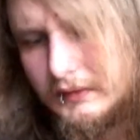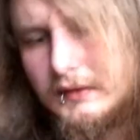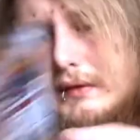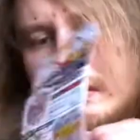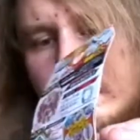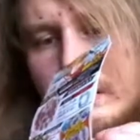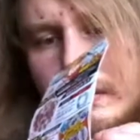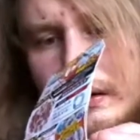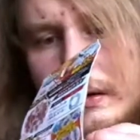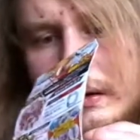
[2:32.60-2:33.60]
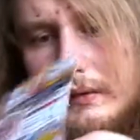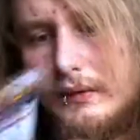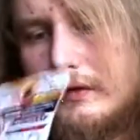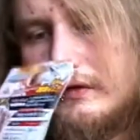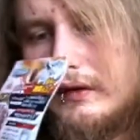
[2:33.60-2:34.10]
There we go, we got it.
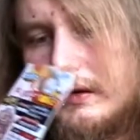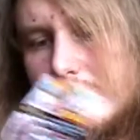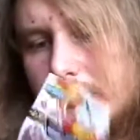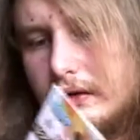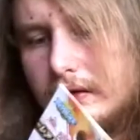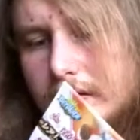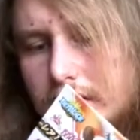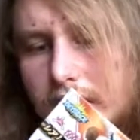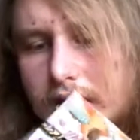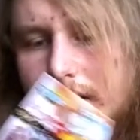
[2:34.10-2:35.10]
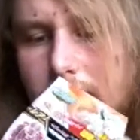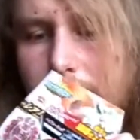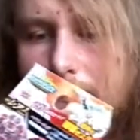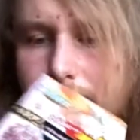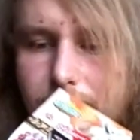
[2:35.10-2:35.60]
We finally got it, guys. Right, that's it.